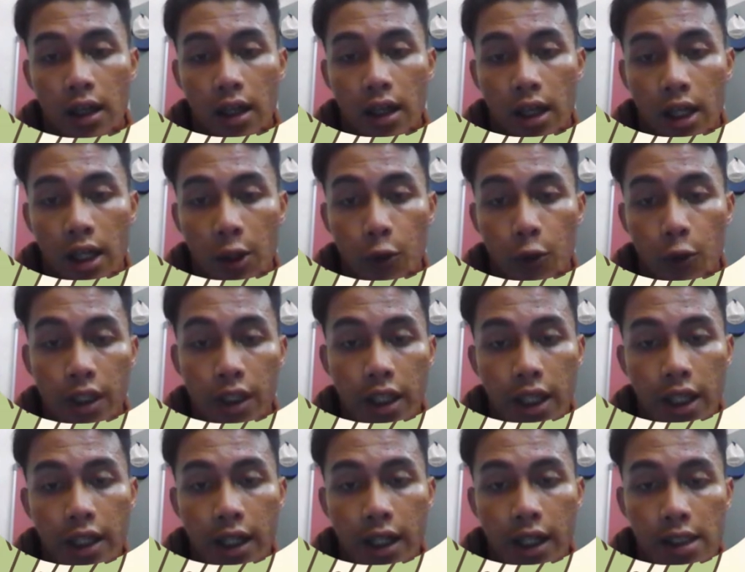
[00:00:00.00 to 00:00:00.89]
and we
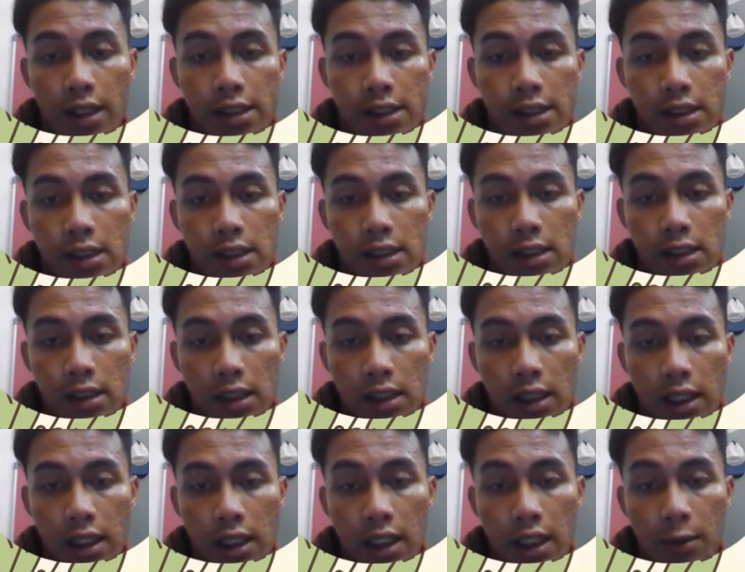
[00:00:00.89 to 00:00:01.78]
get the answer
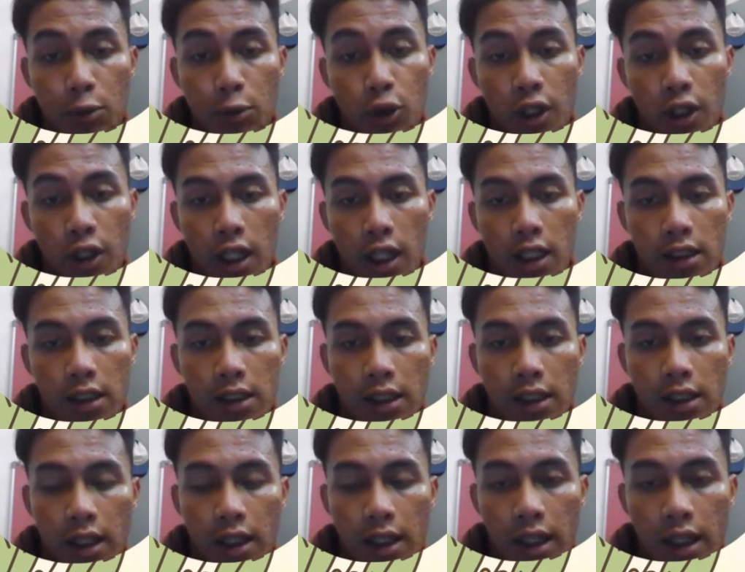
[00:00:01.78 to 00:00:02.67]
in the blue color.
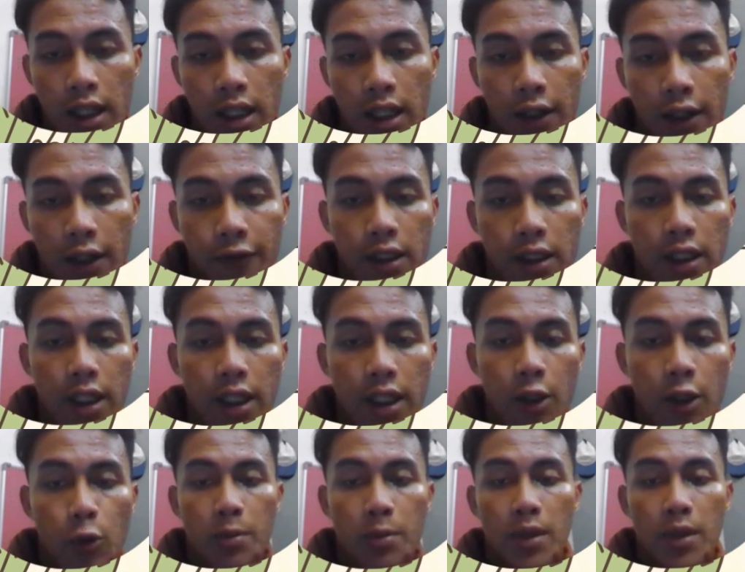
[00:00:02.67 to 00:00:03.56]
And after that,
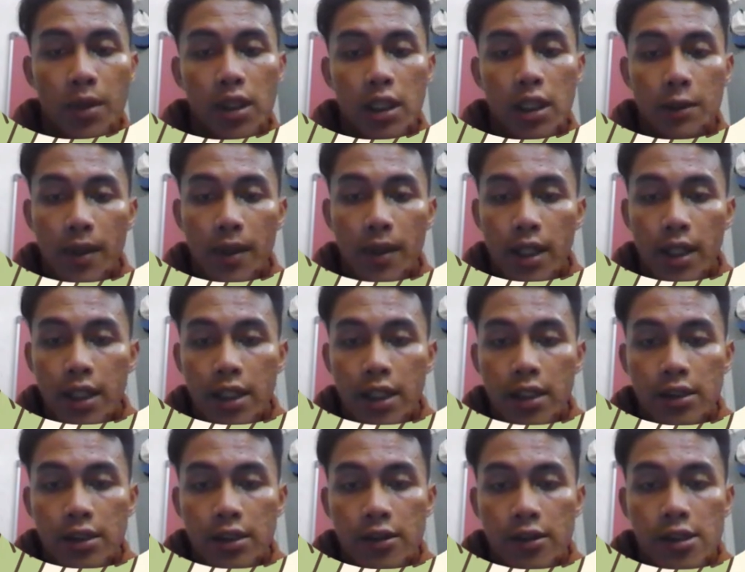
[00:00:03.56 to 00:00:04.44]
we multiply
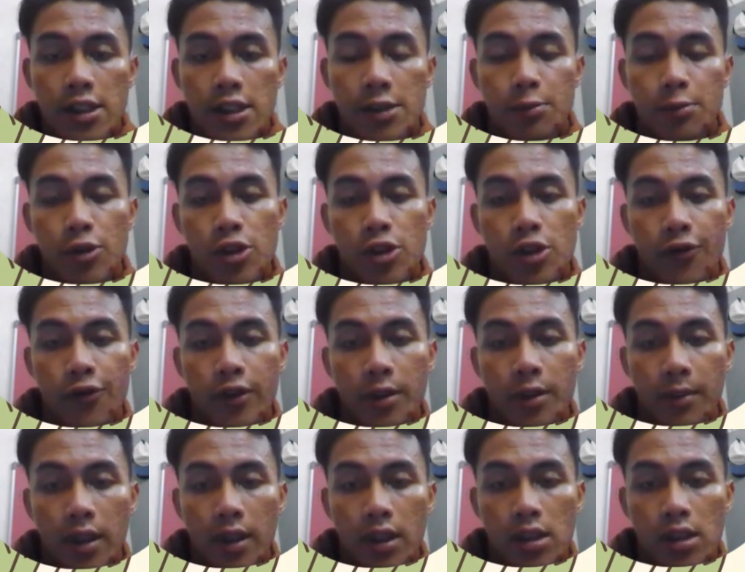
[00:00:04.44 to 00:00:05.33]
the transpose of the
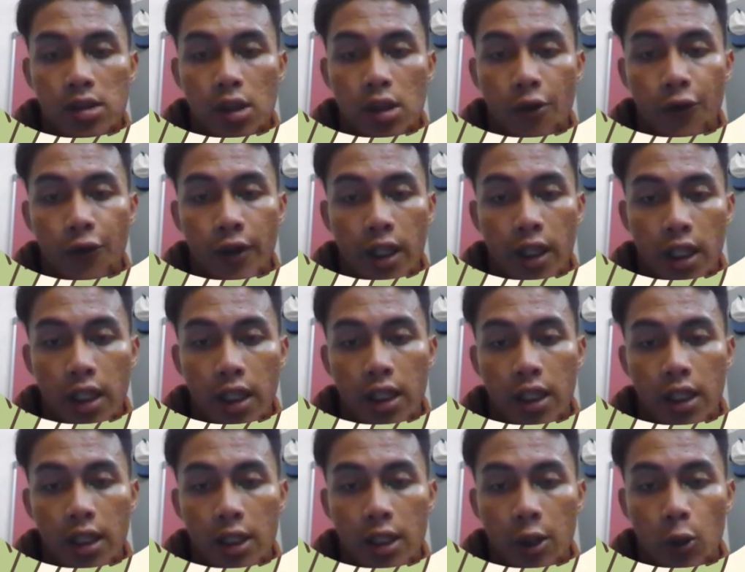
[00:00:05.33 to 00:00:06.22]
matrix of A
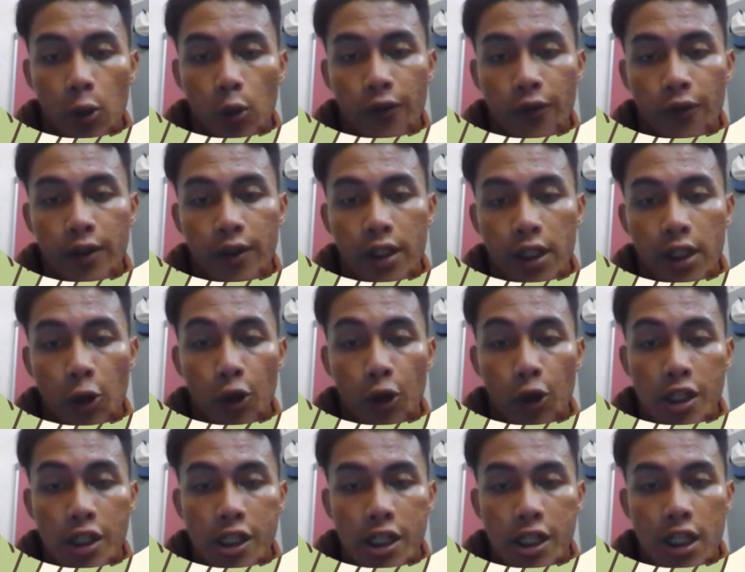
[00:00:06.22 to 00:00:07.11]
with the
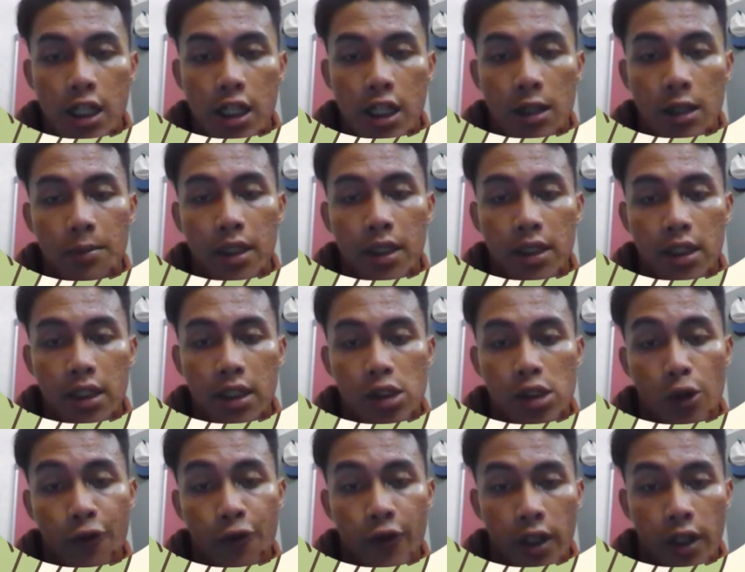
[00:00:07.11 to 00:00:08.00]
original
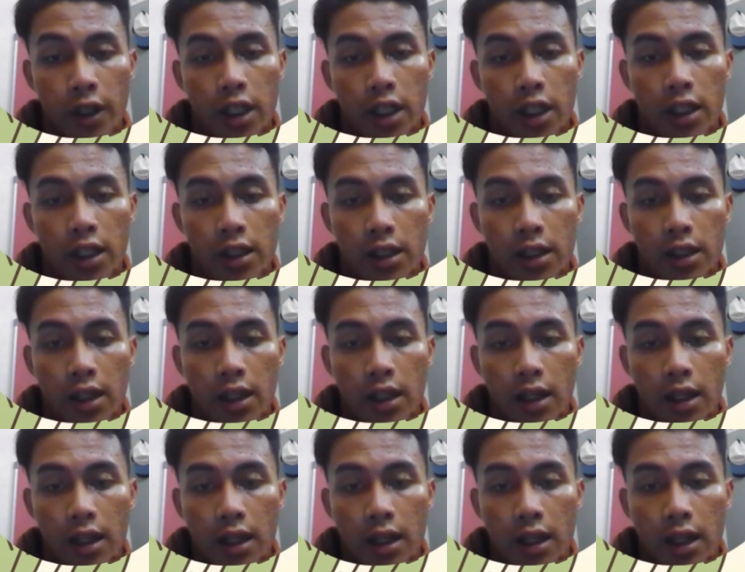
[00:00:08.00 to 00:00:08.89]
matrix of A,
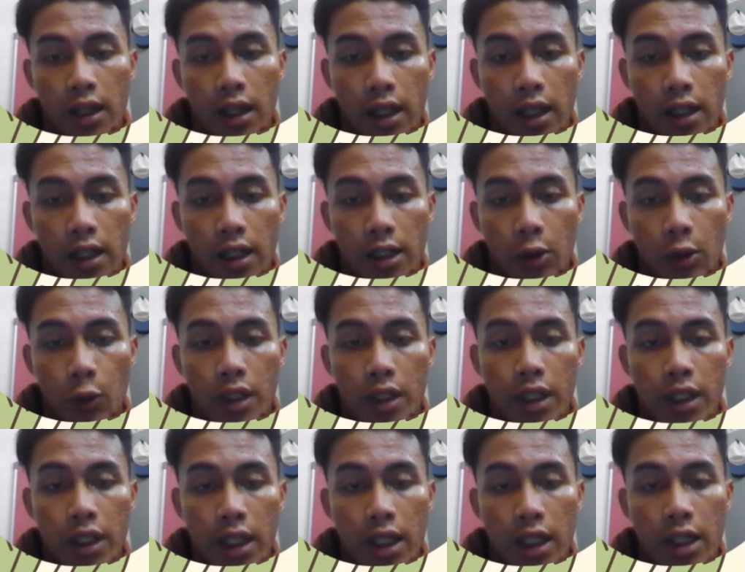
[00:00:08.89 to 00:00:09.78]
and we
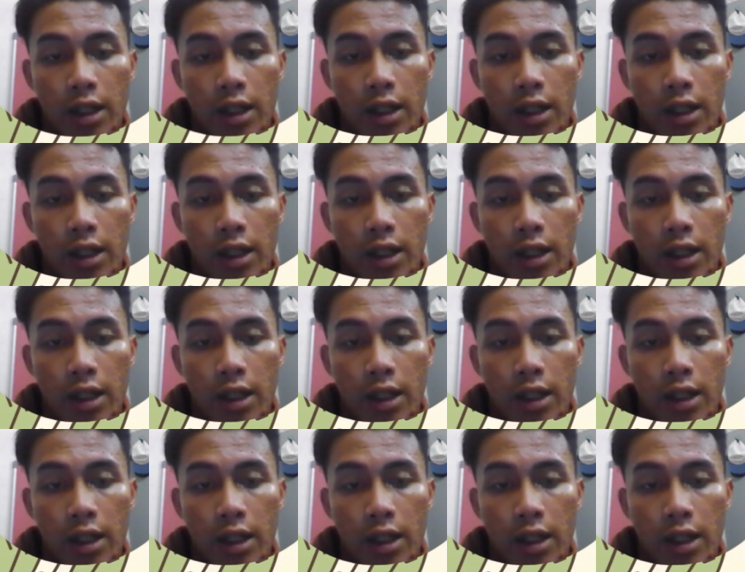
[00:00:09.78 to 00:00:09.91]
get